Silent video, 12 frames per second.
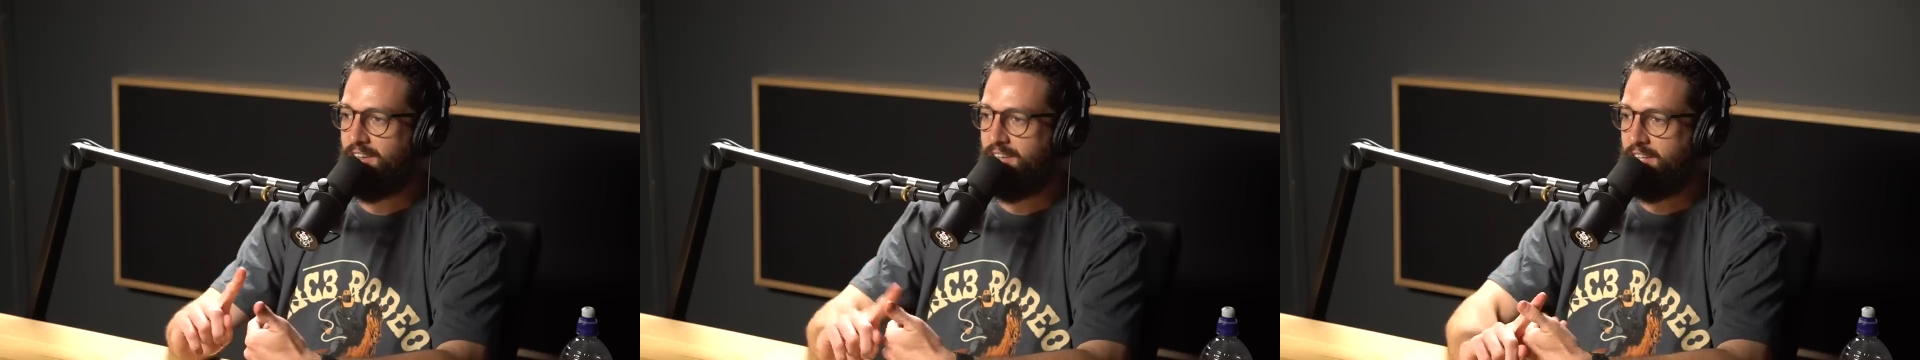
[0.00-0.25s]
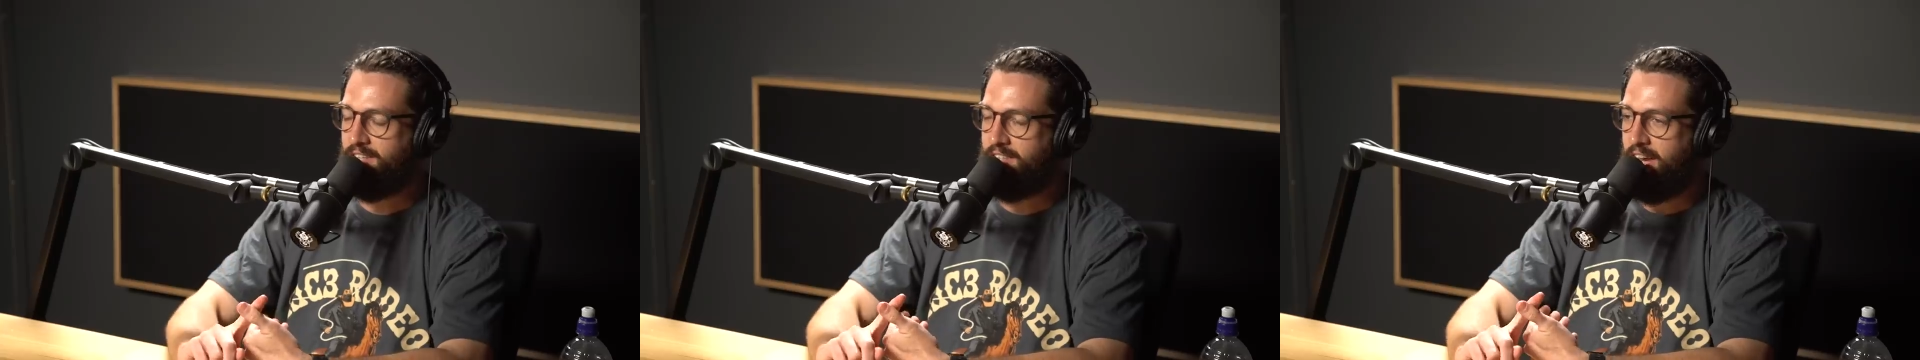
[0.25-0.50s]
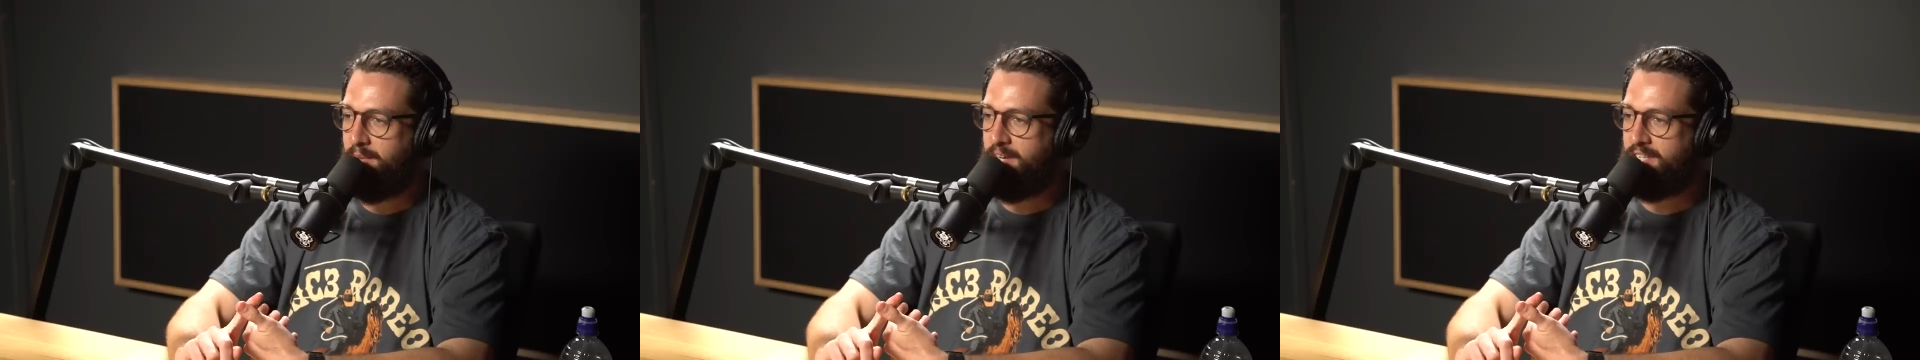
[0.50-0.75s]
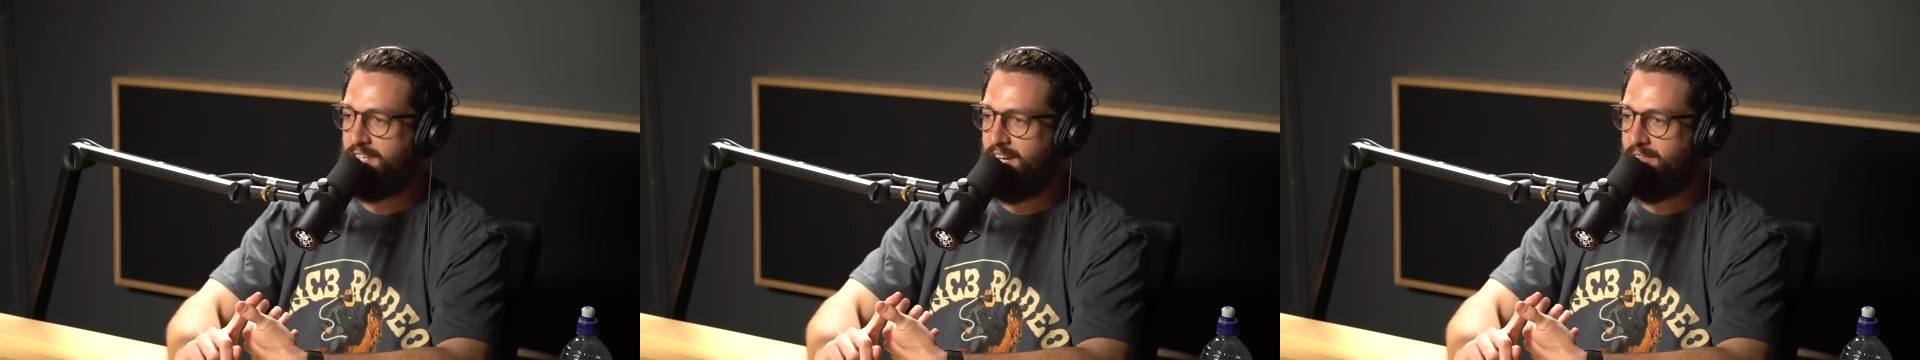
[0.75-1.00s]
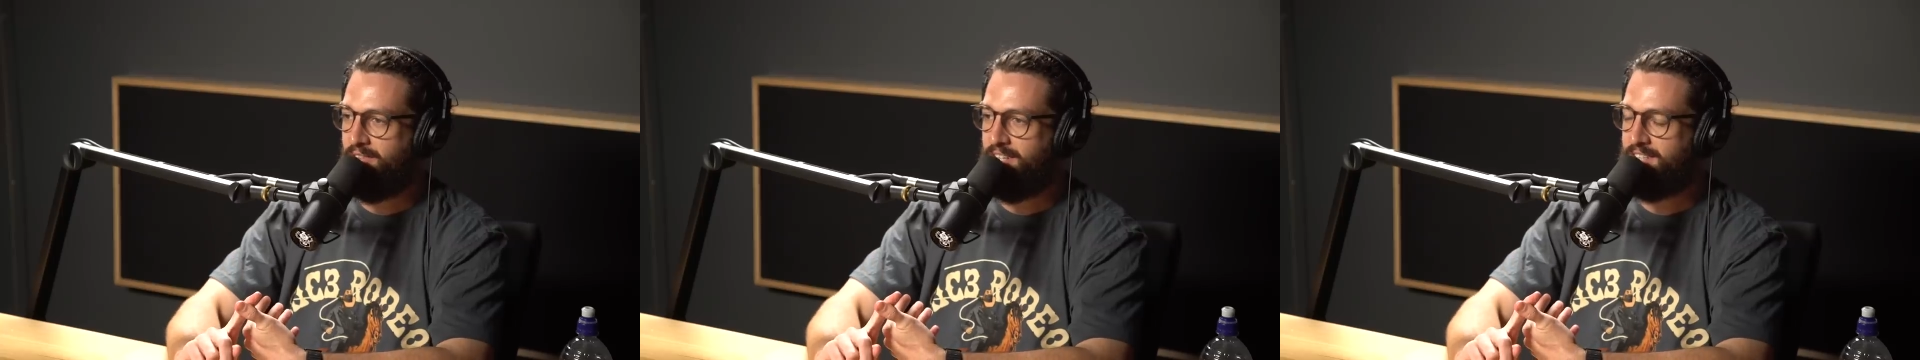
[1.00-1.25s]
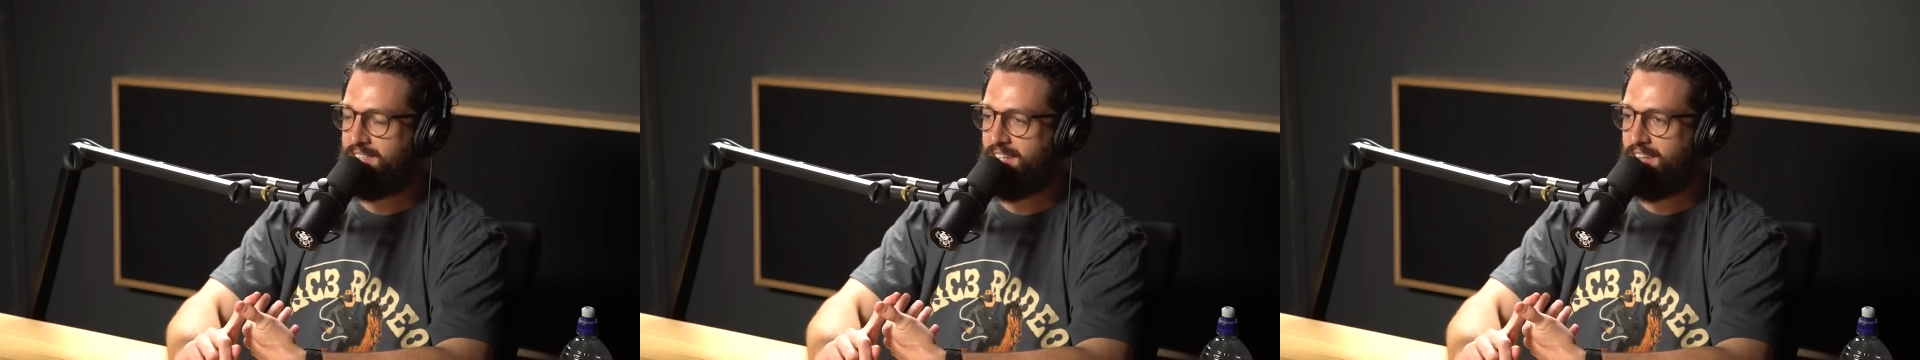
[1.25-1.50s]
the championship
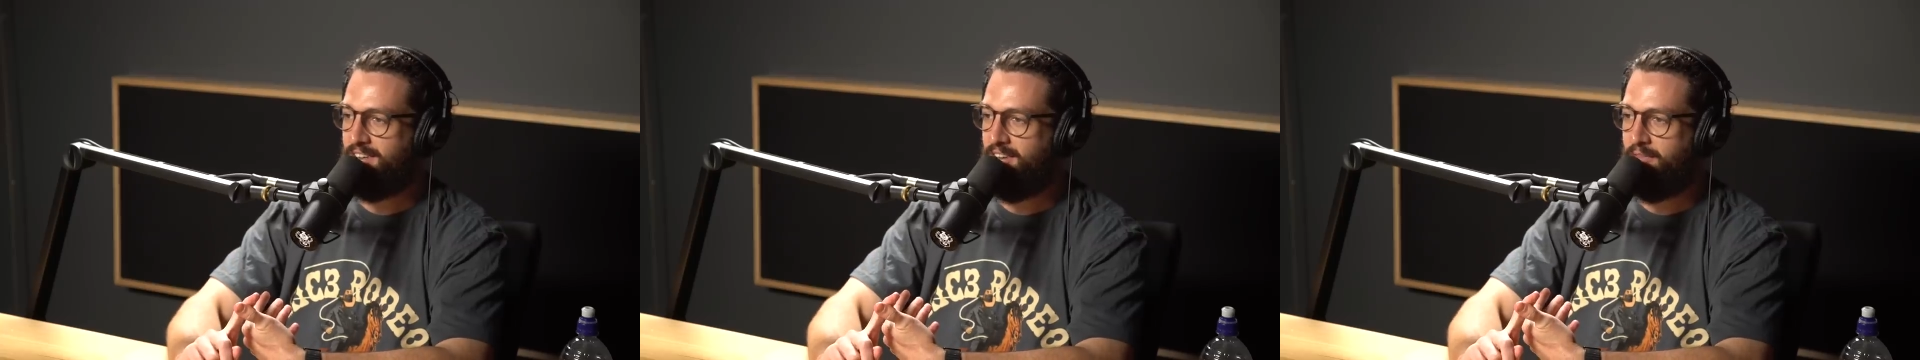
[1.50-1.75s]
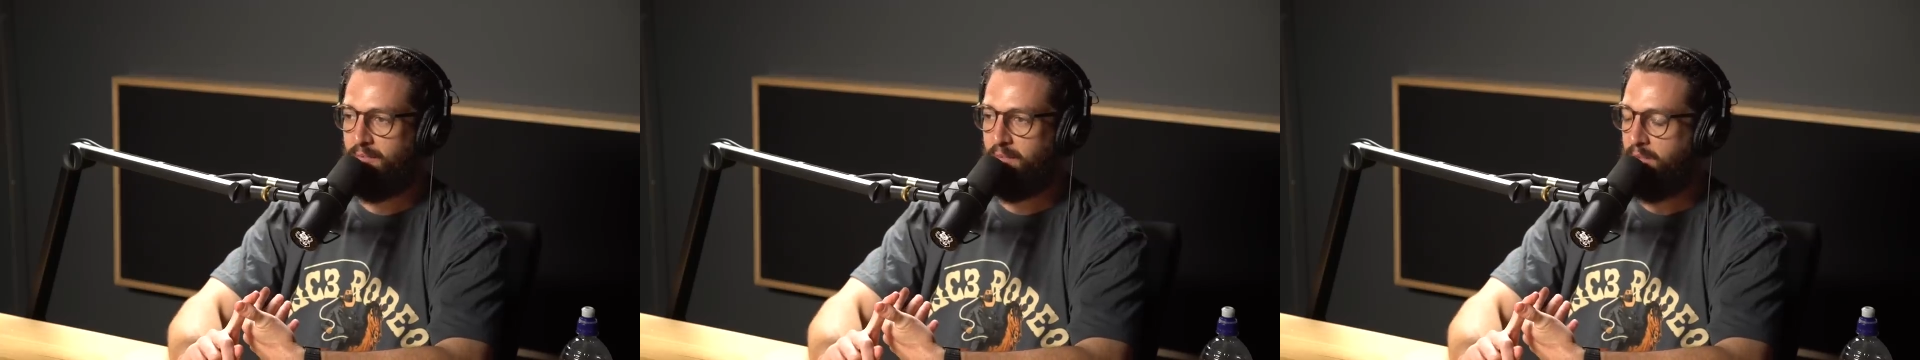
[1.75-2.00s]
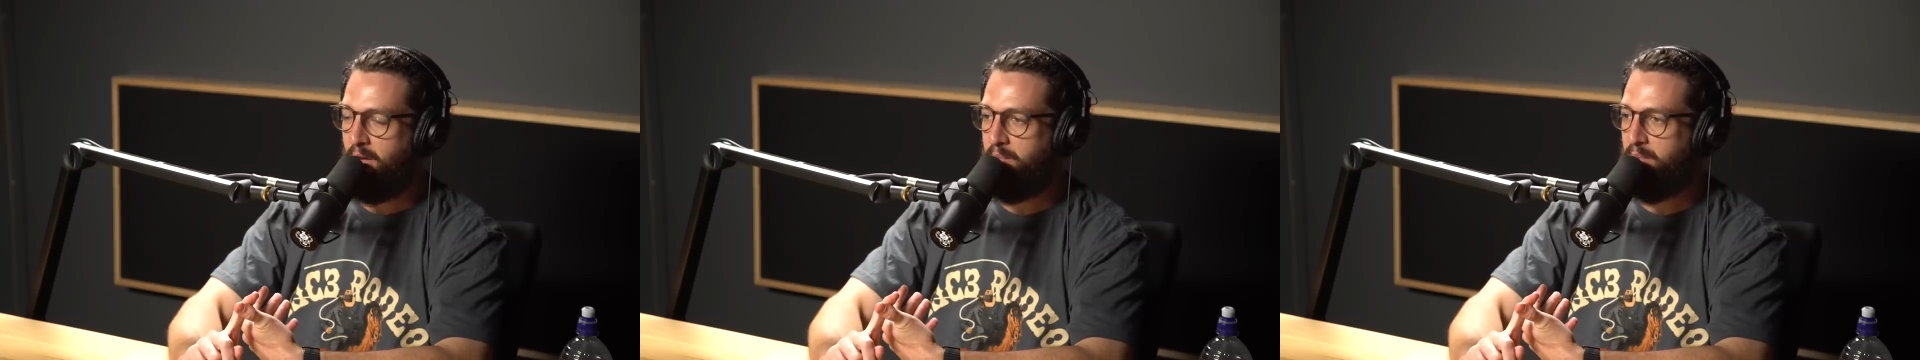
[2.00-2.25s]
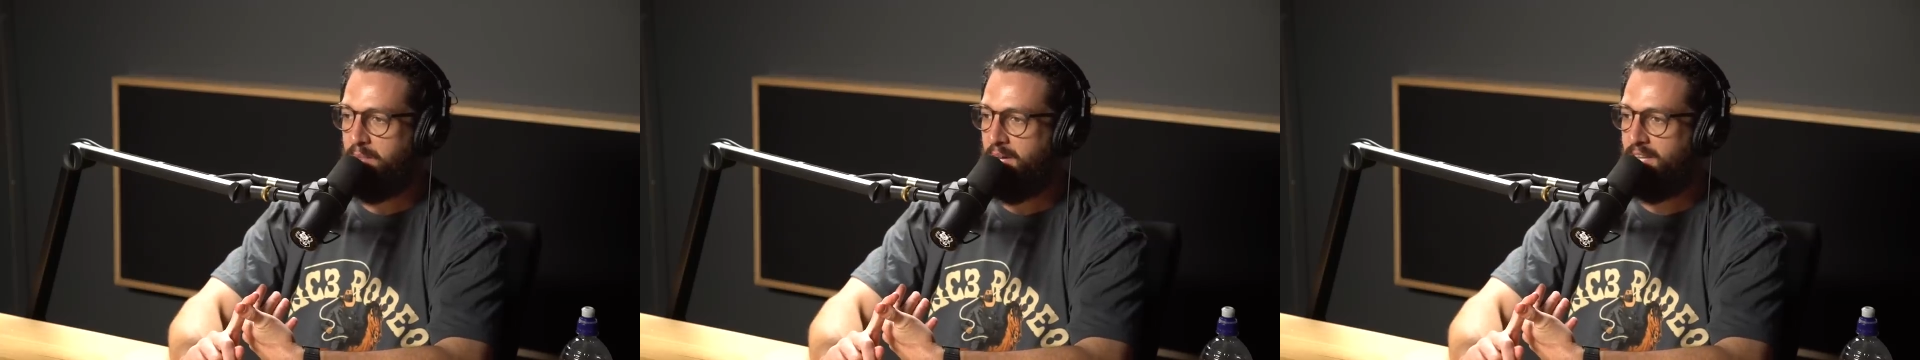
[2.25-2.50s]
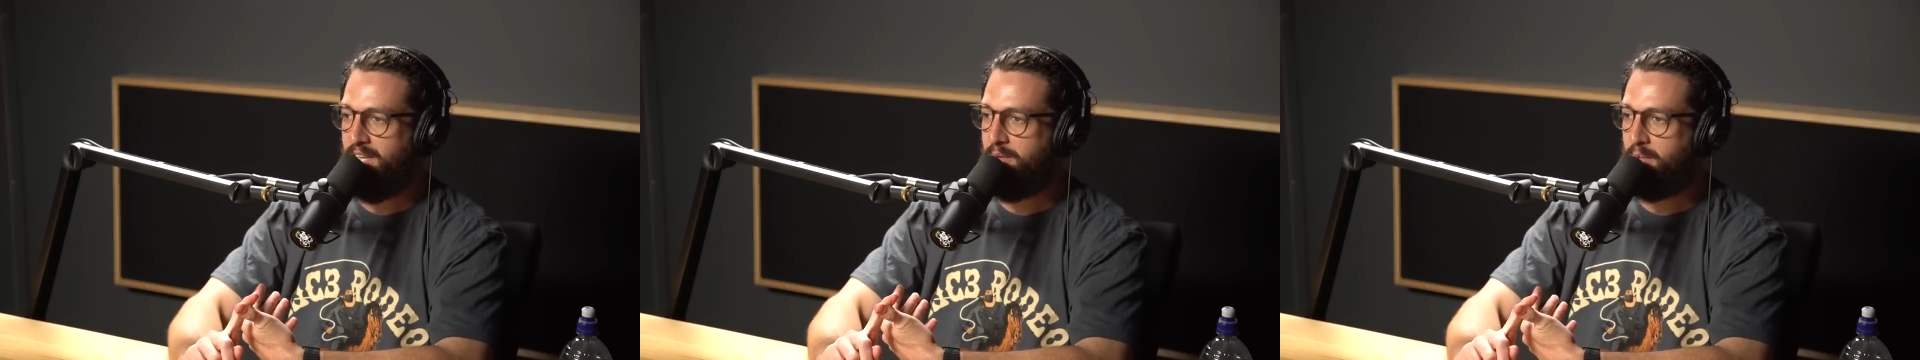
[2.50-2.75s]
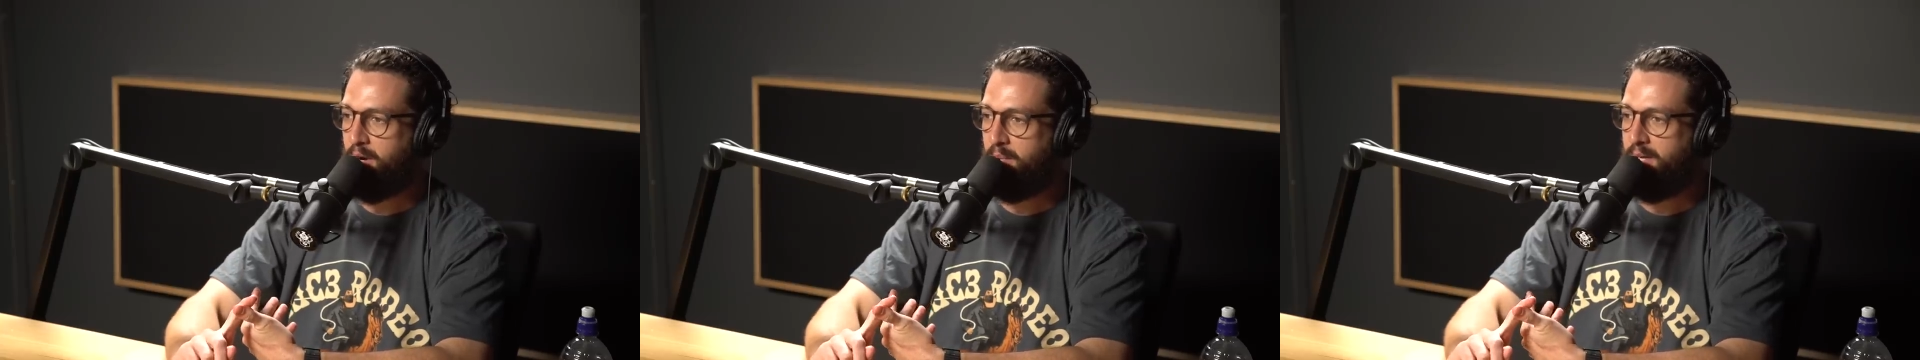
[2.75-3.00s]
is a
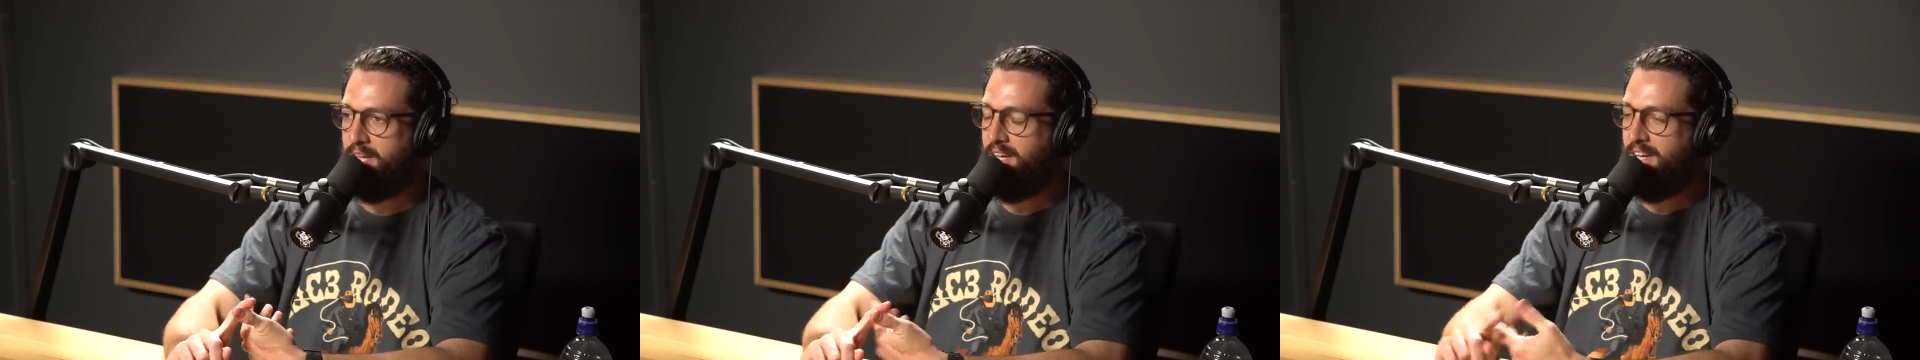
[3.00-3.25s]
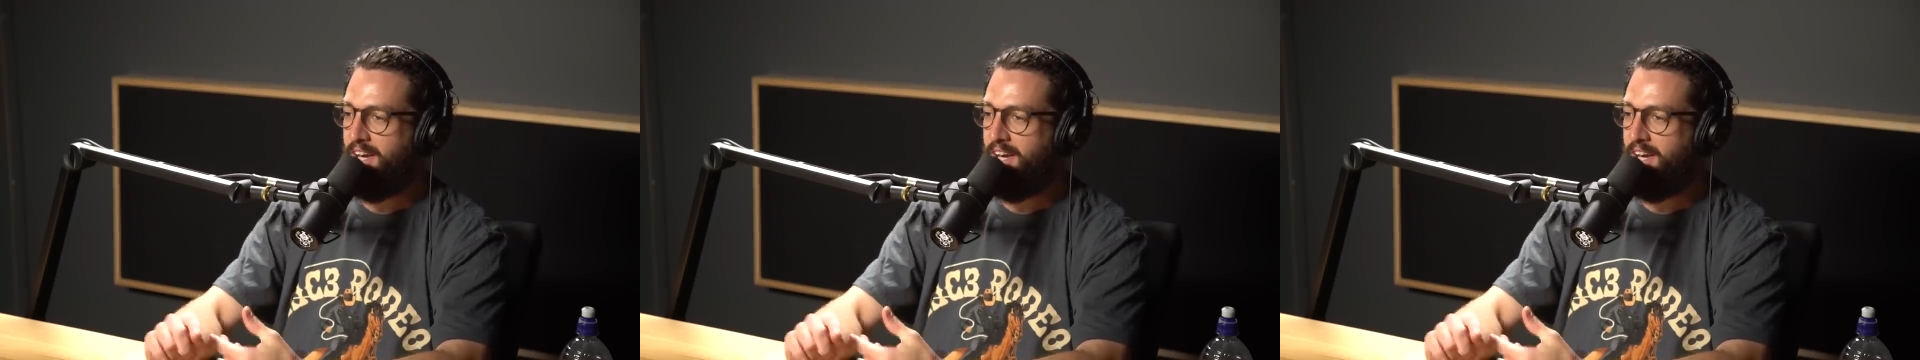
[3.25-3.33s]
milli probably.